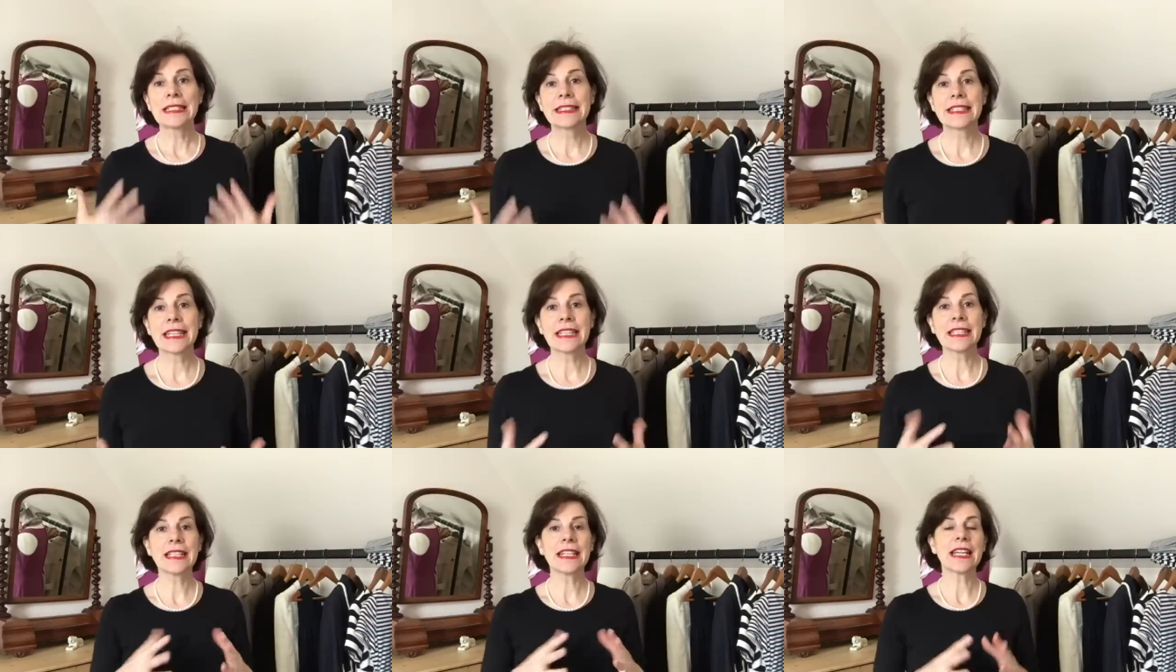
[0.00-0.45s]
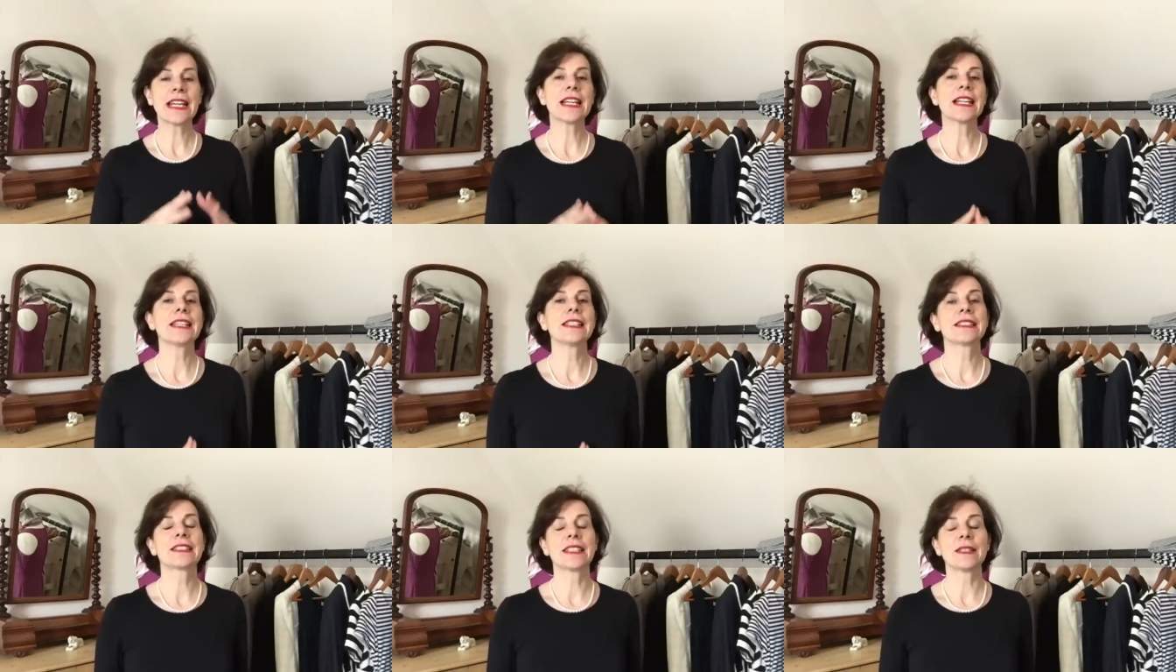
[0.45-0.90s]
10
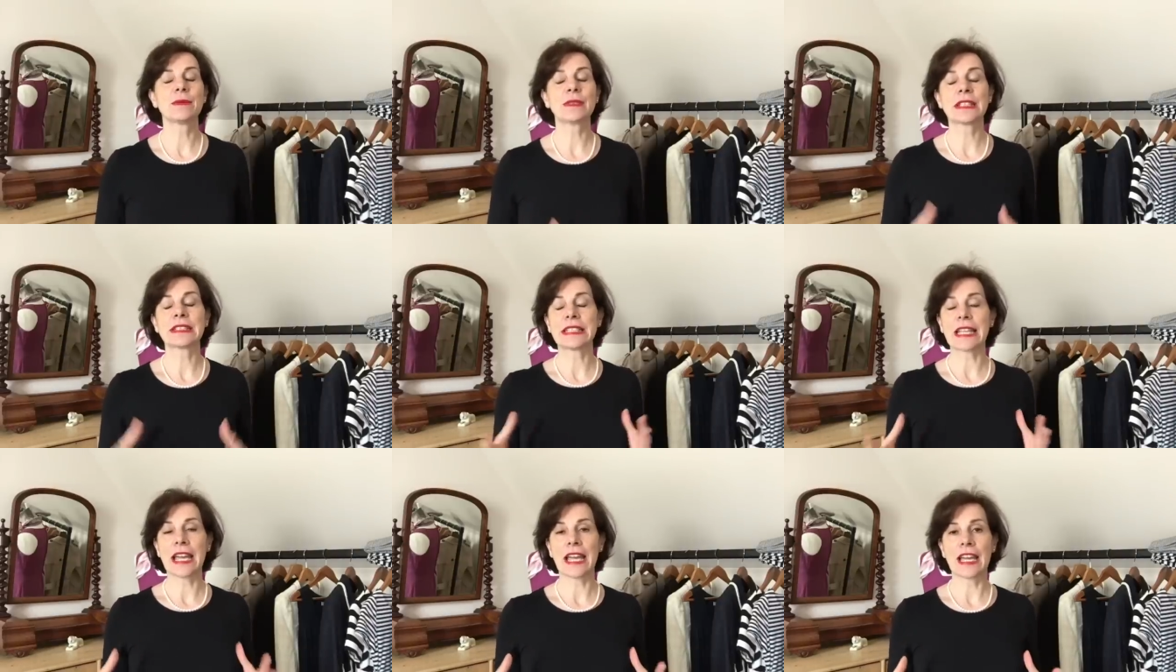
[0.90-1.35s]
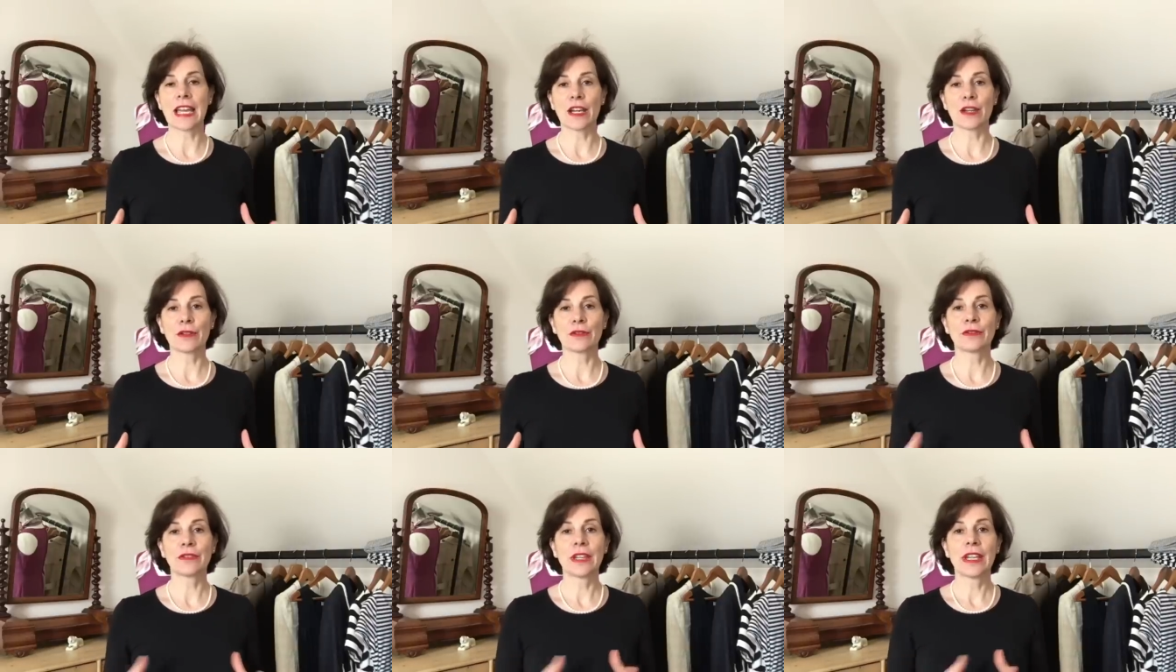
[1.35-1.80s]
items that I
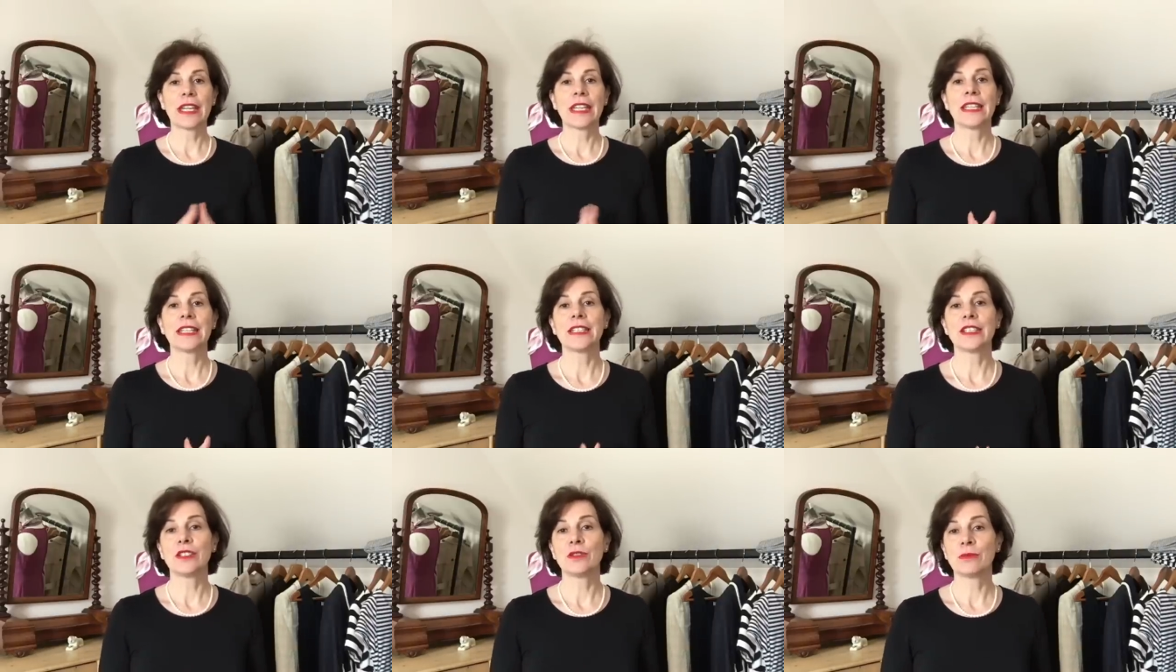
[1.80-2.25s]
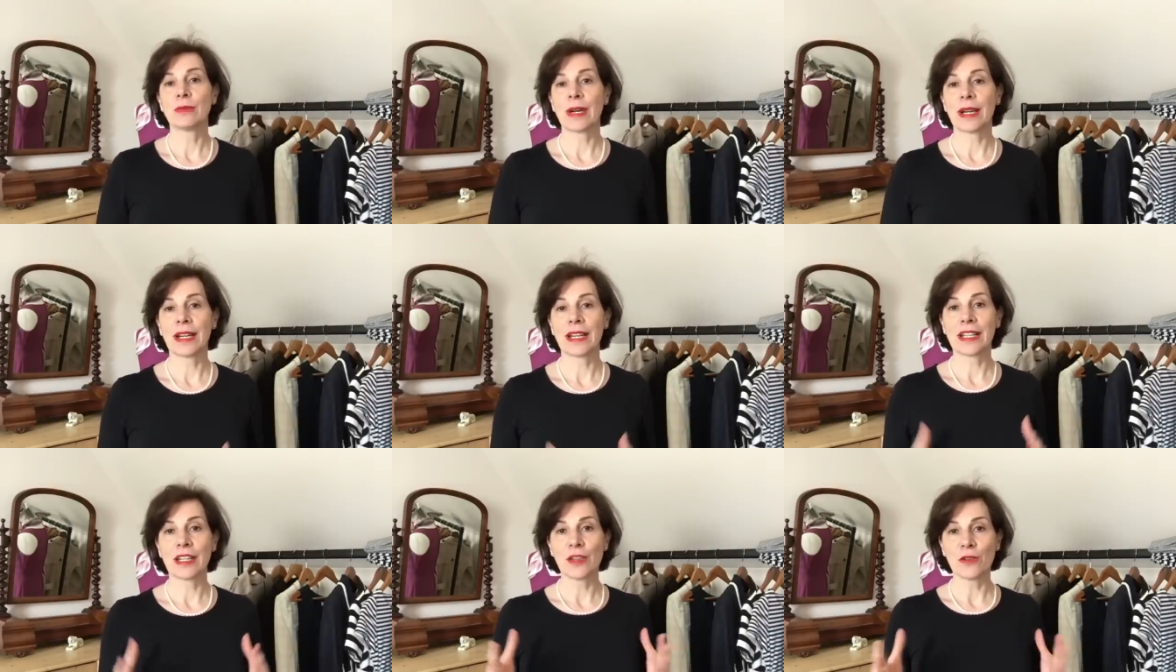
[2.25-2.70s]
have in
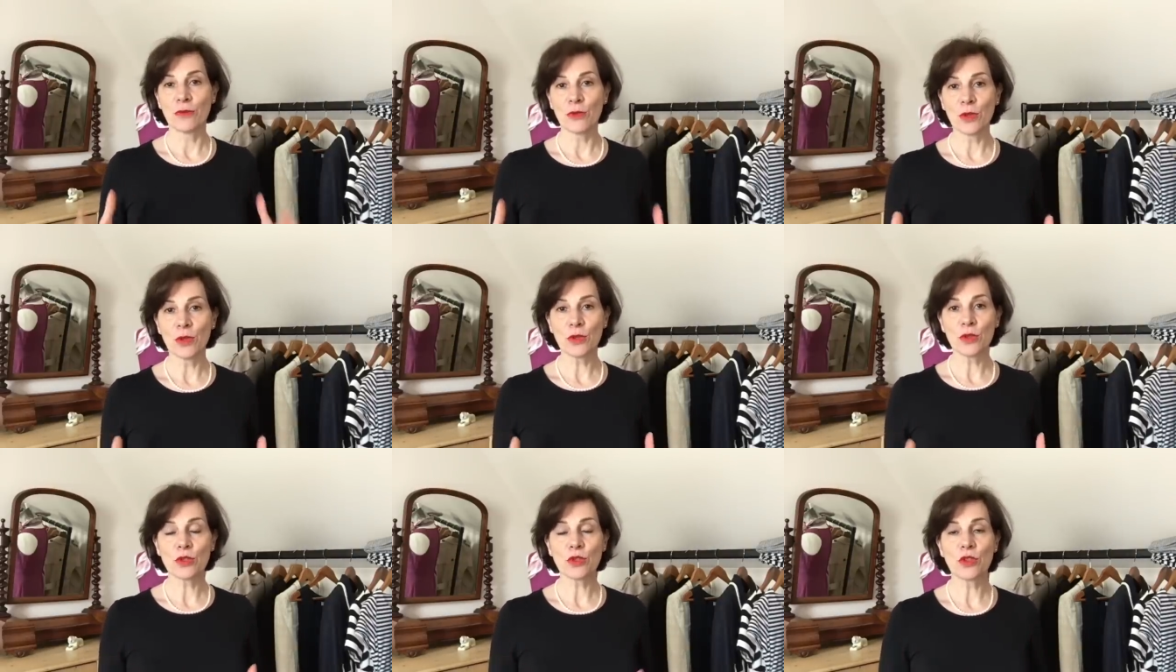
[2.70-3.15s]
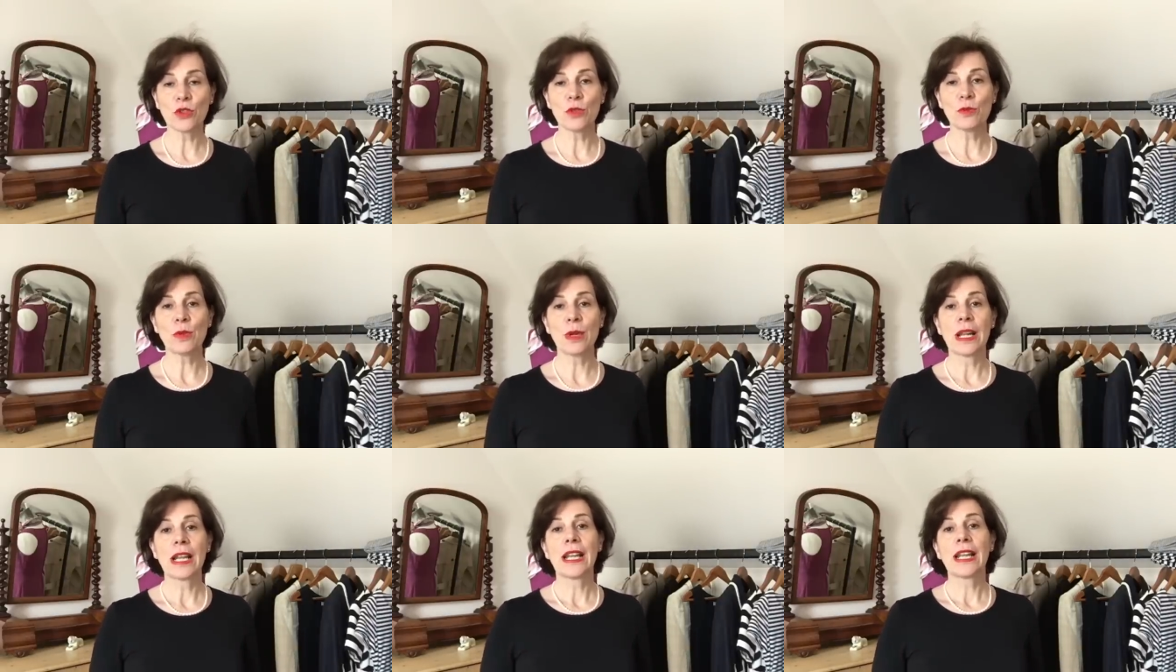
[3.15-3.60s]
my
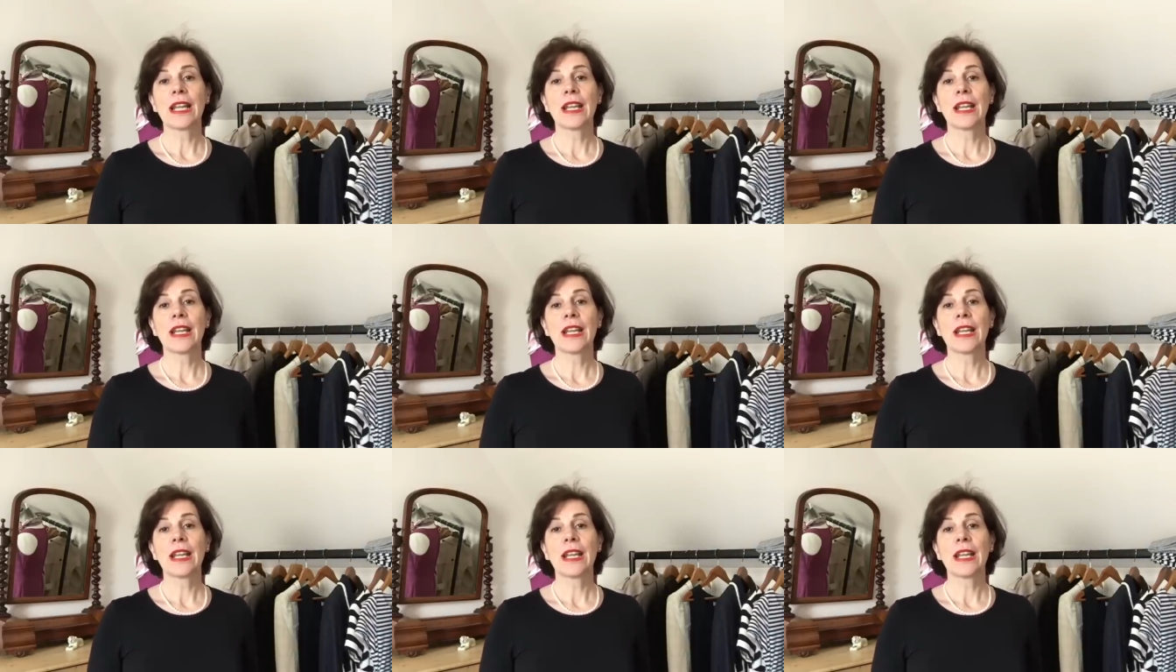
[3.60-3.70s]
wardrobe.